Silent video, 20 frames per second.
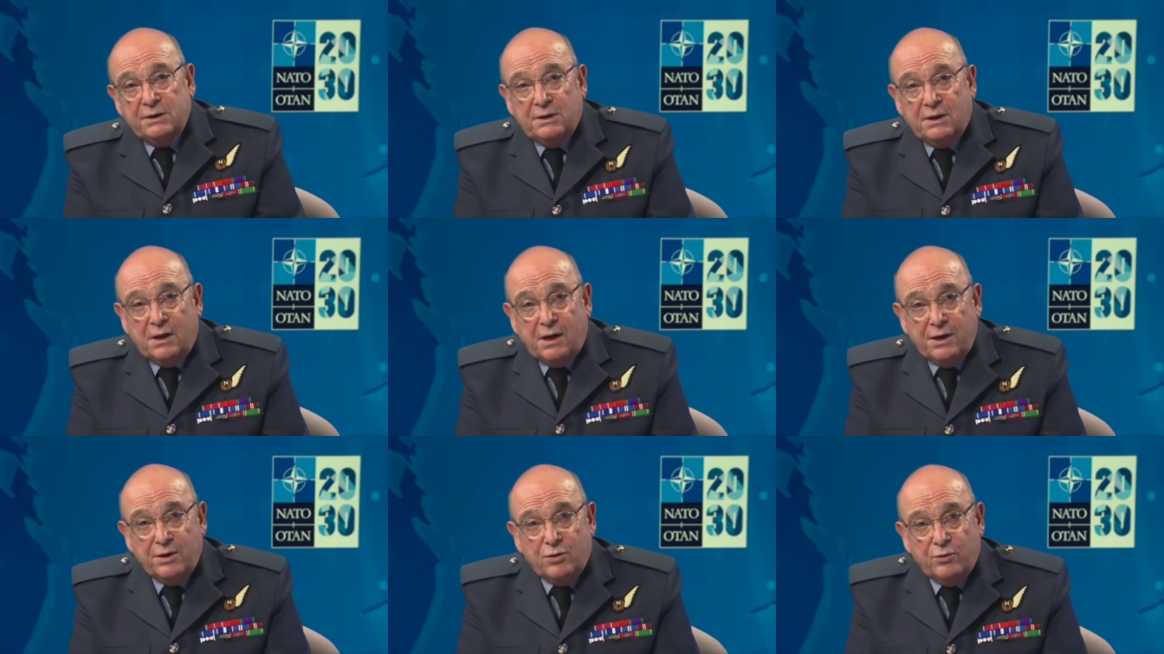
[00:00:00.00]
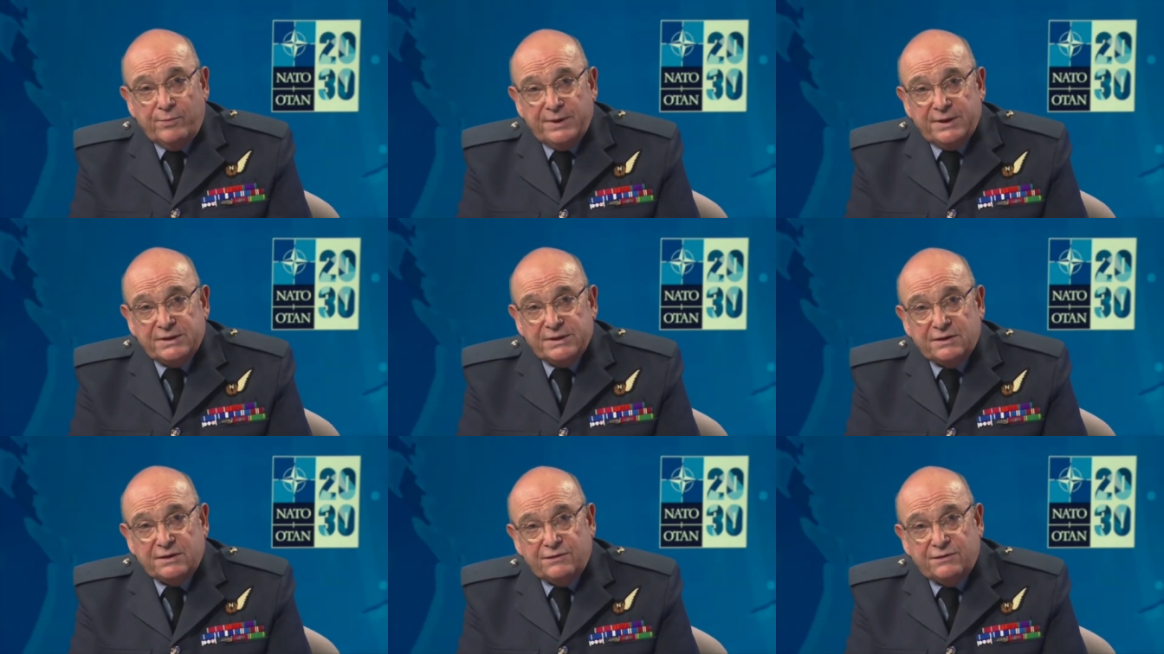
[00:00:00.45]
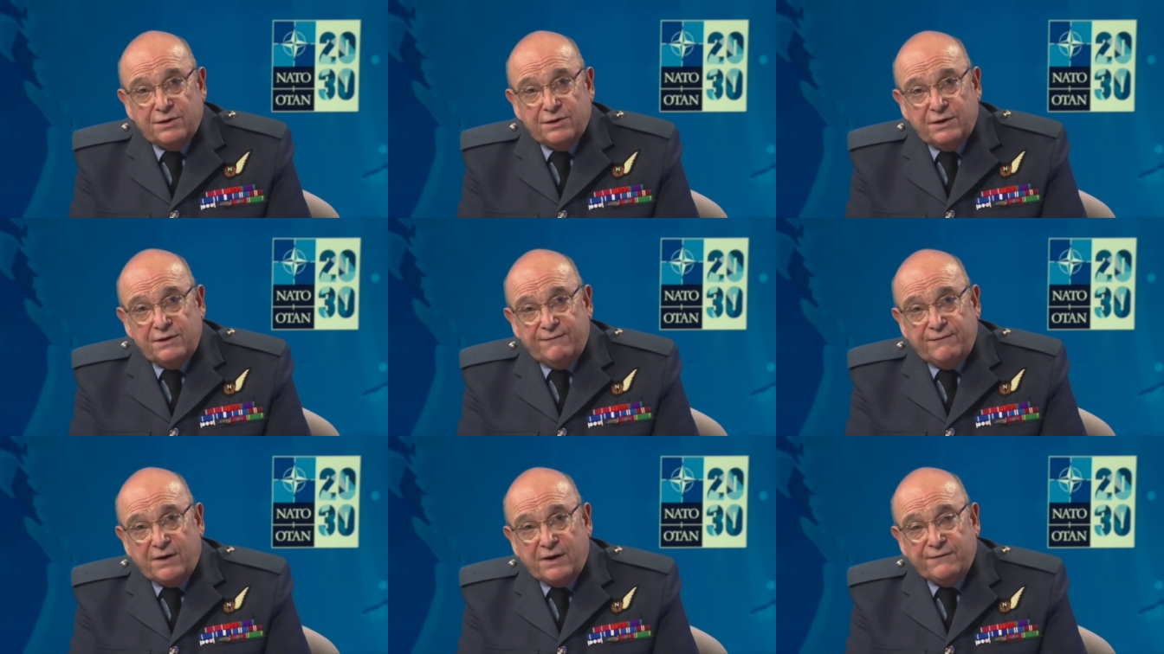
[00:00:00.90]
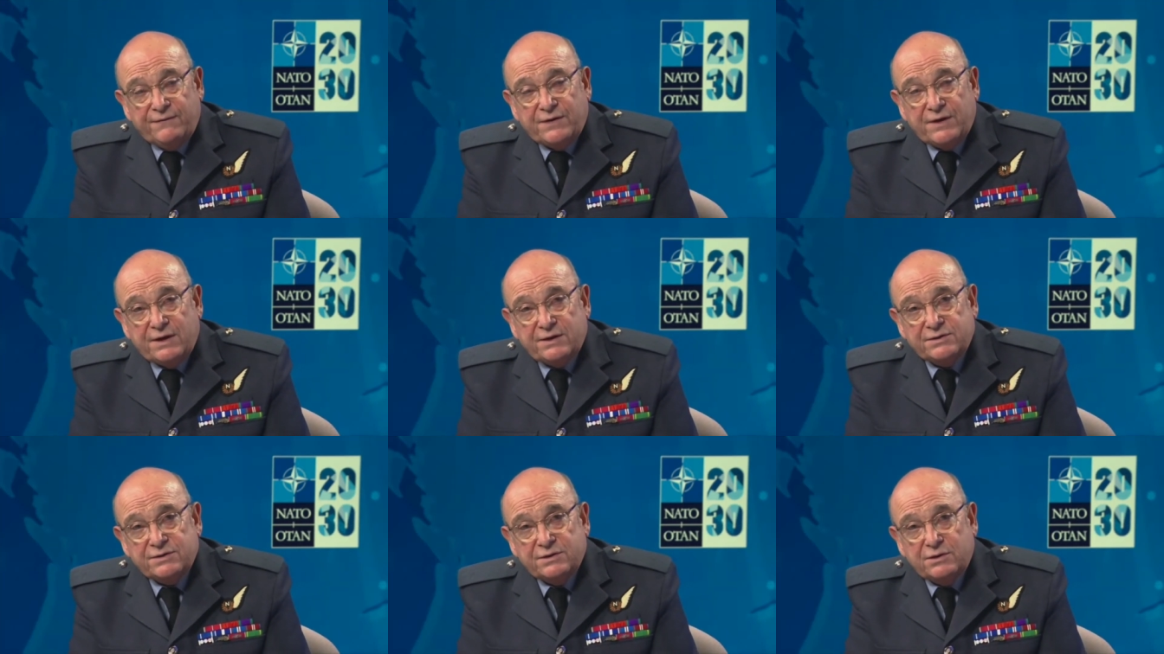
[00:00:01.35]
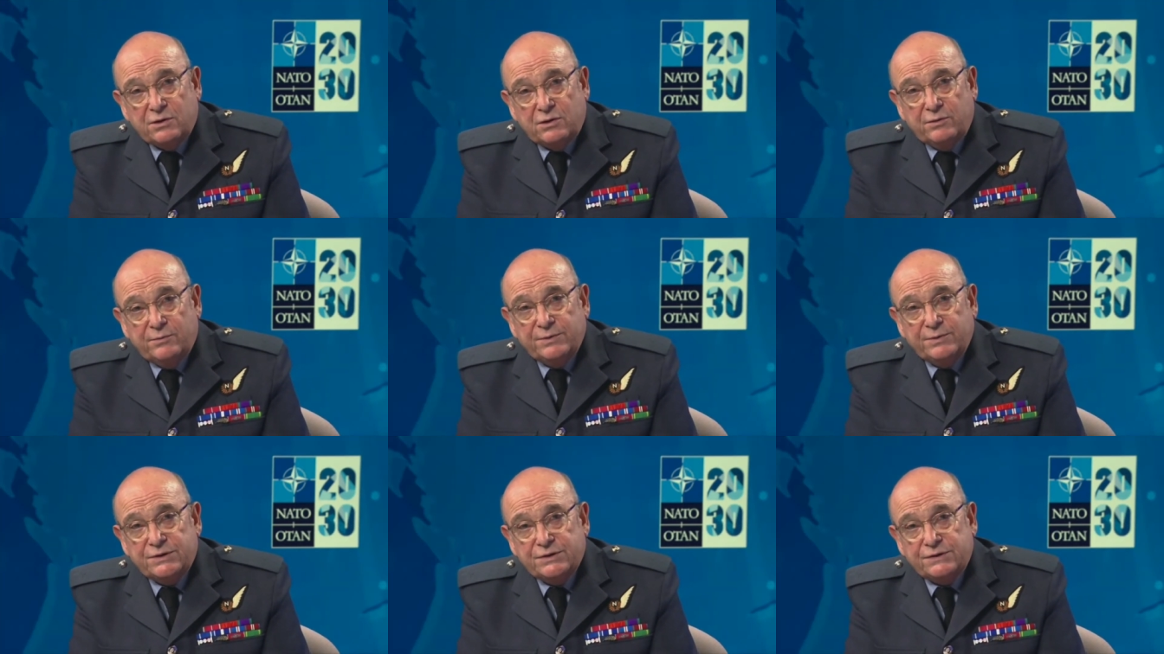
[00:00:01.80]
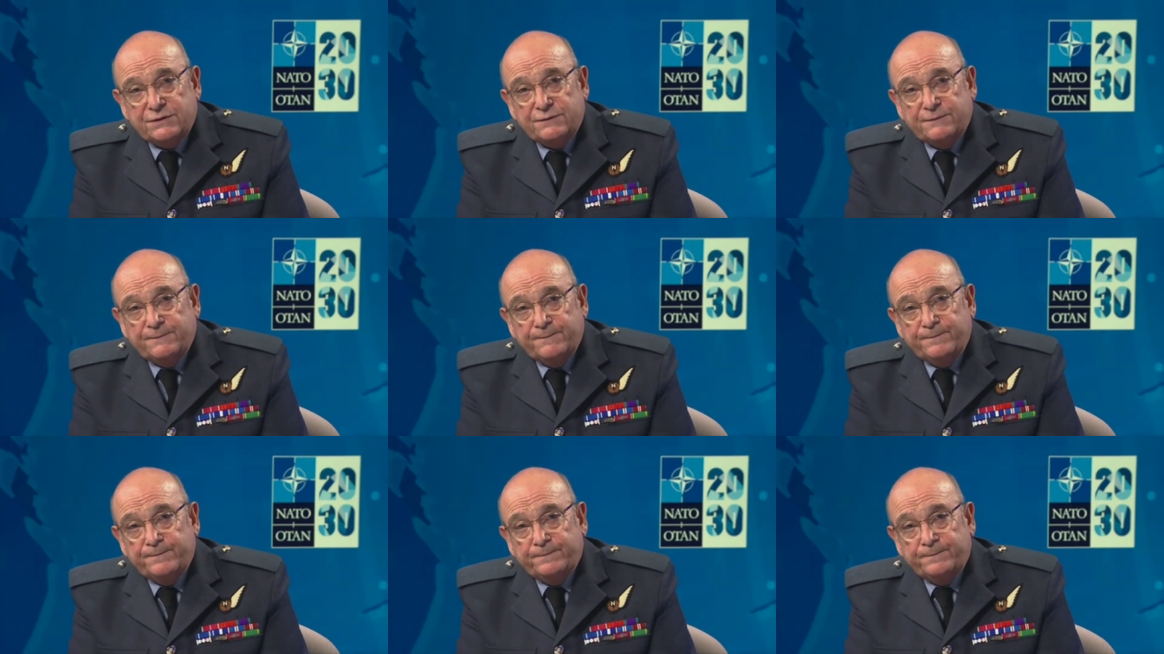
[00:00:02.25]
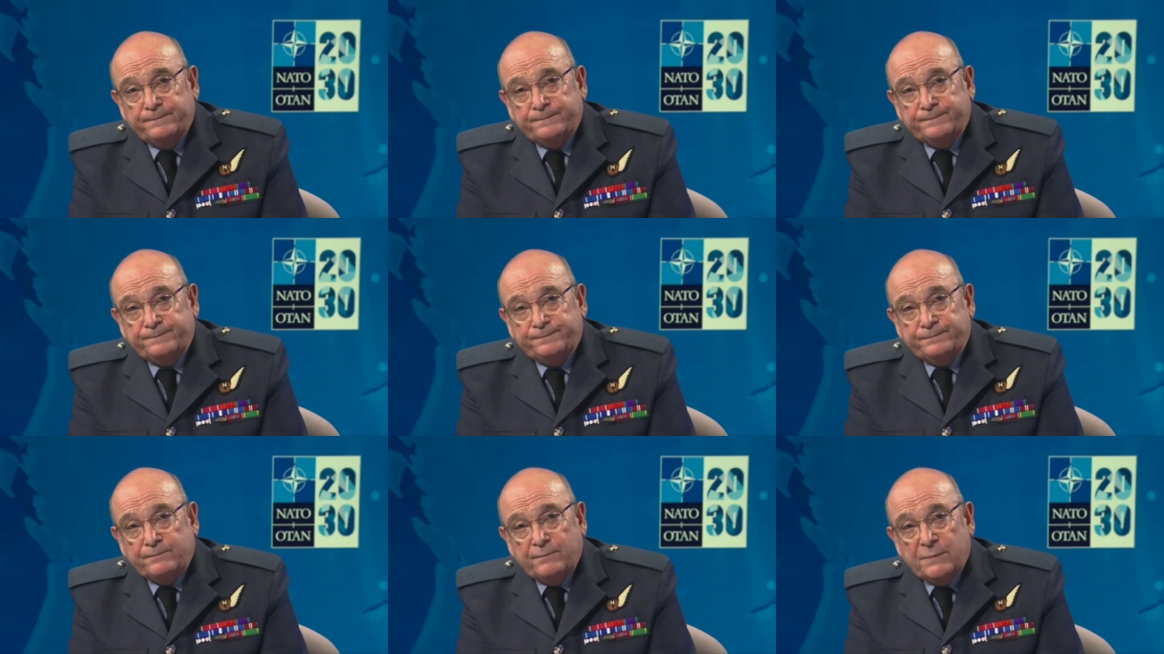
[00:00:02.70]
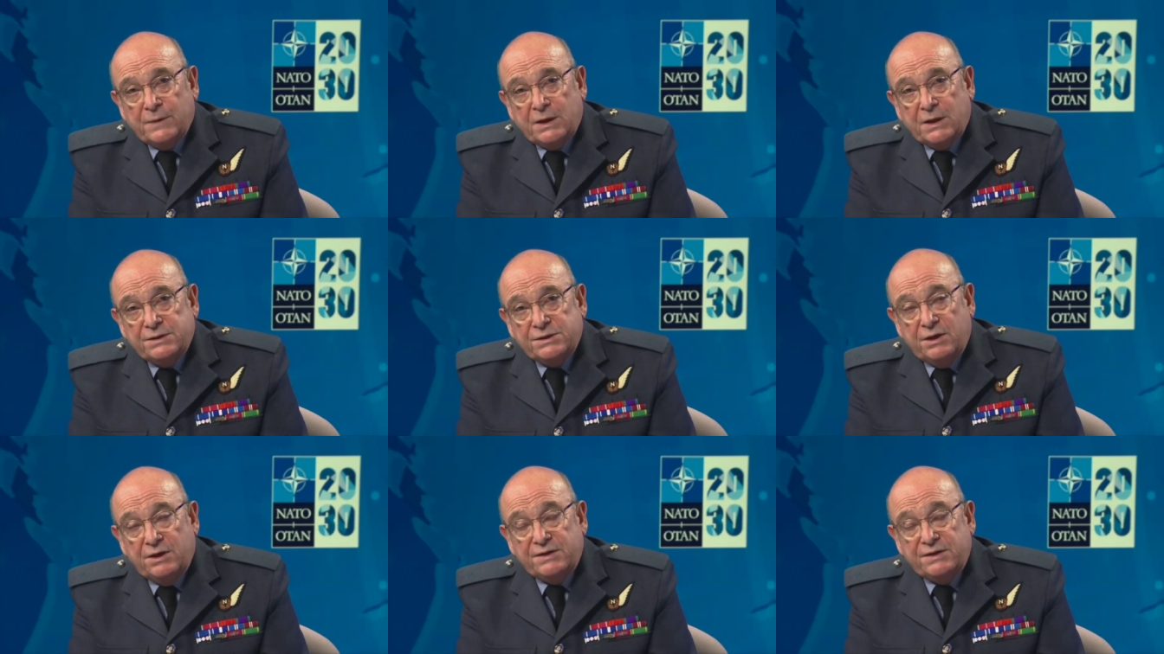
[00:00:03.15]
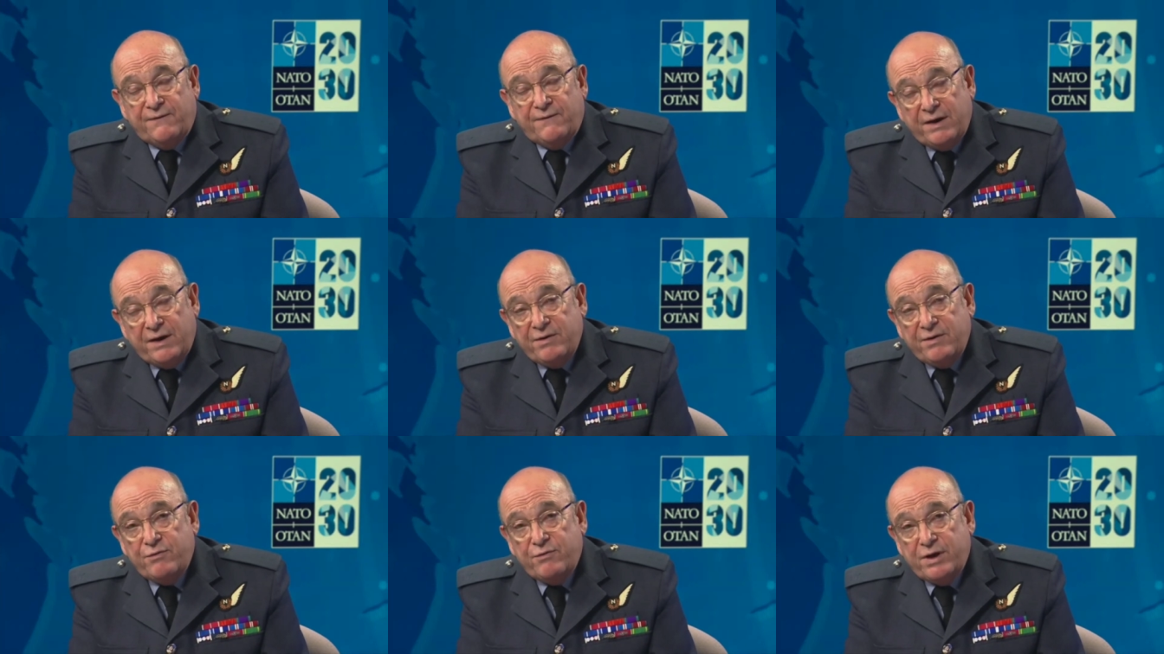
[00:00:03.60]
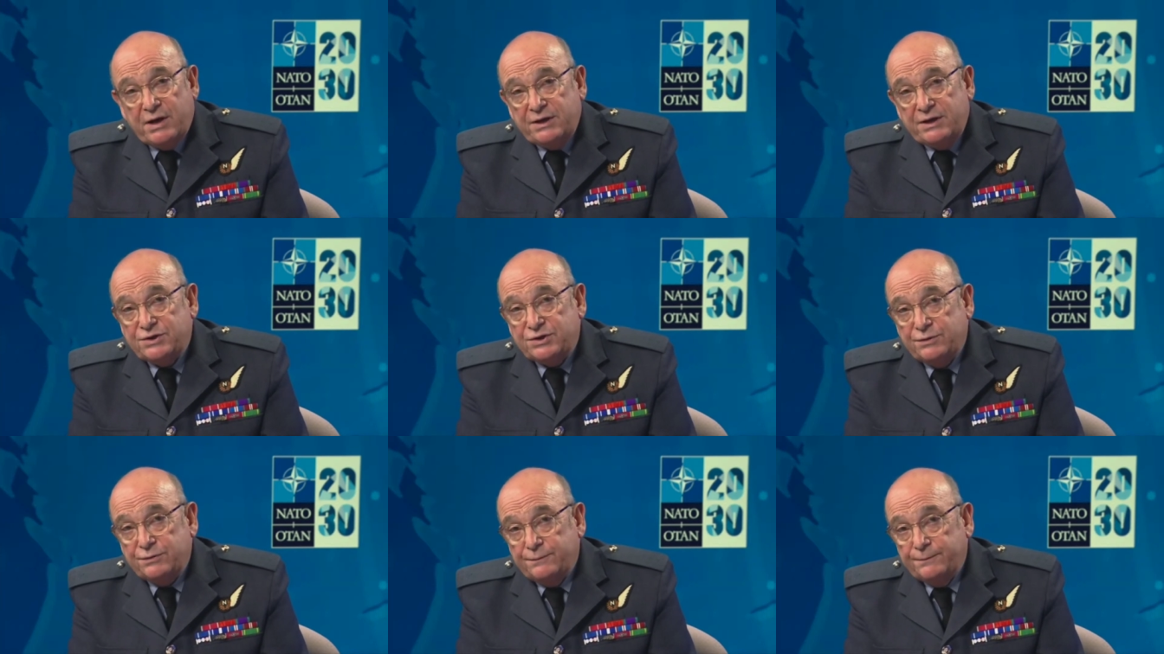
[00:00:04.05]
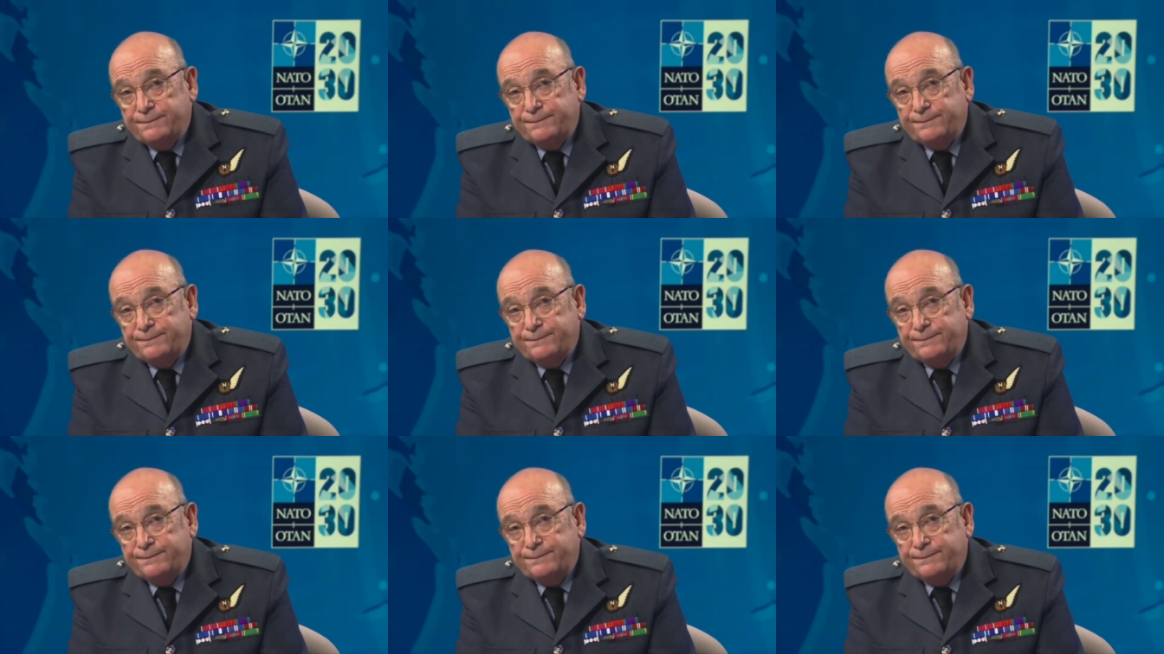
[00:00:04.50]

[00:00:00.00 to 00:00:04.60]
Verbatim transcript: high orbits at 35,000 kilometers. So it's a very real issue.